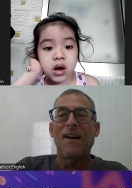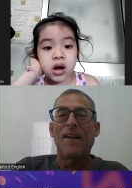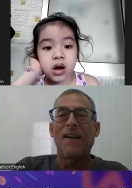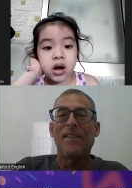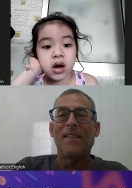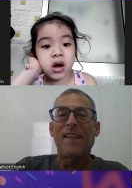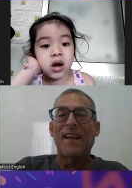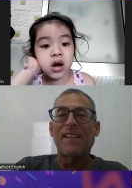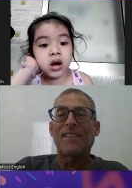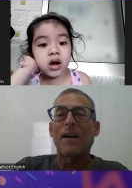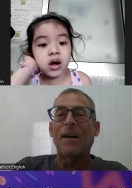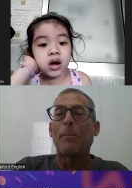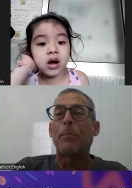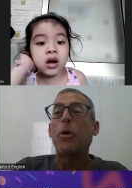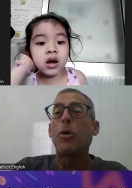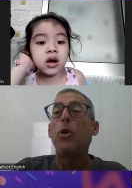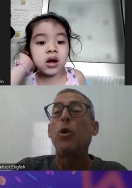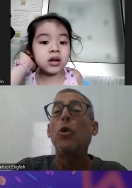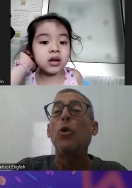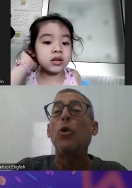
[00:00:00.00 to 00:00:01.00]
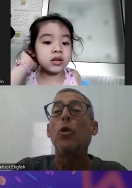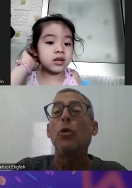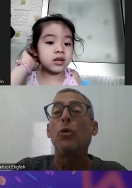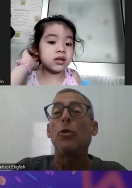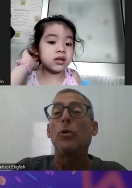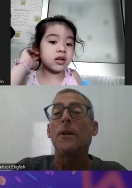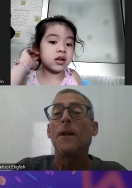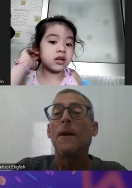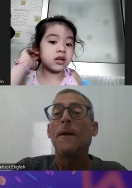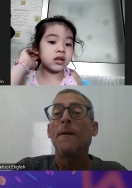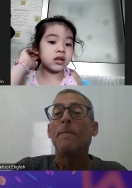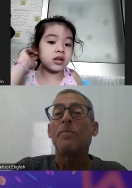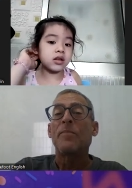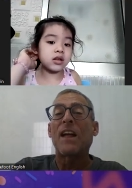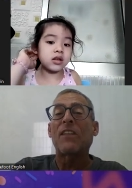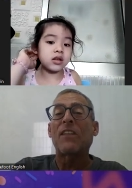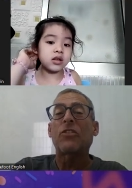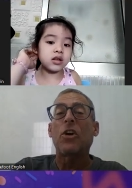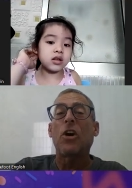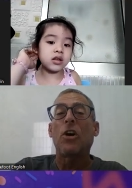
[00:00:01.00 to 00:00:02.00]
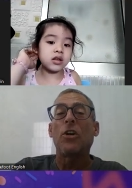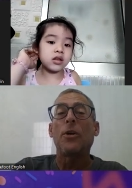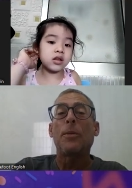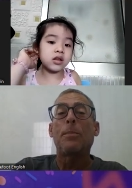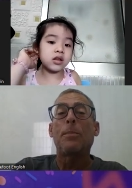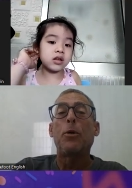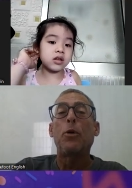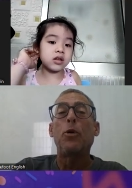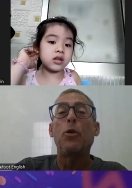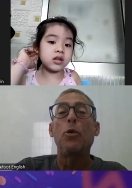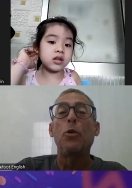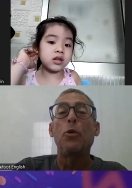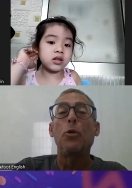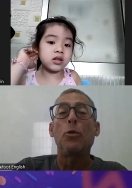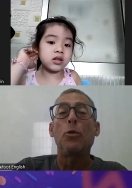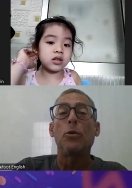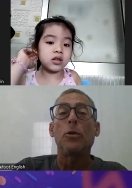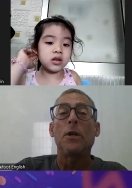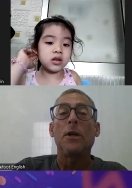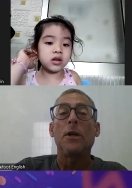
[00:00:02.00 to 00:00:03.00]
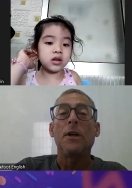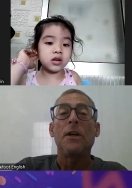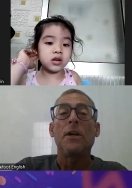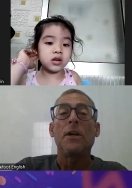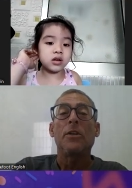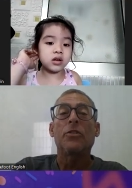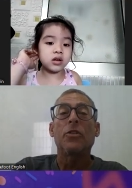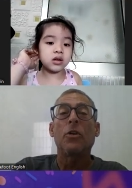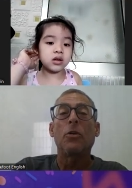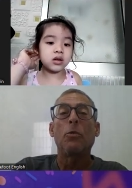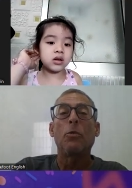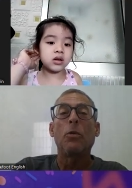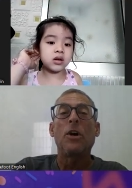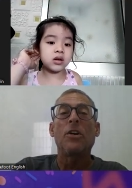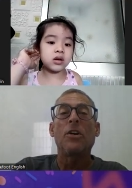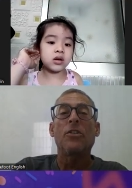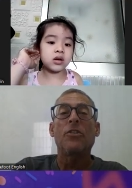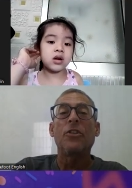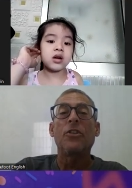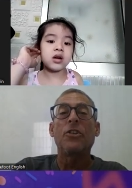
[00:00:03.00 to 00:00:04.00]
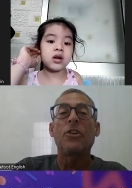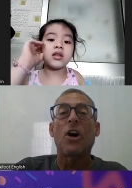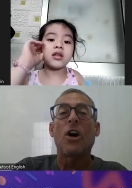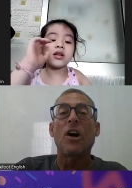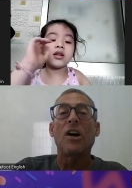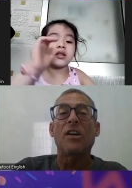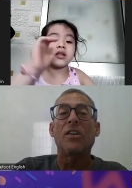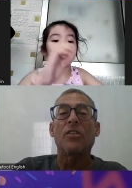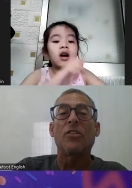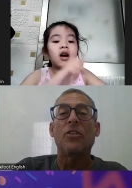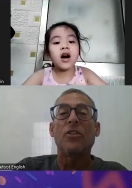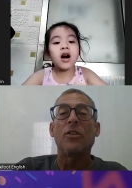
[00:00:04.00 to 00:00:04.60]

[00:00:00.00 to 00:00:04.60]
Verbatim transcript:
Speaker 1: Uh, a pool. That's called a pool. So where is the dog? The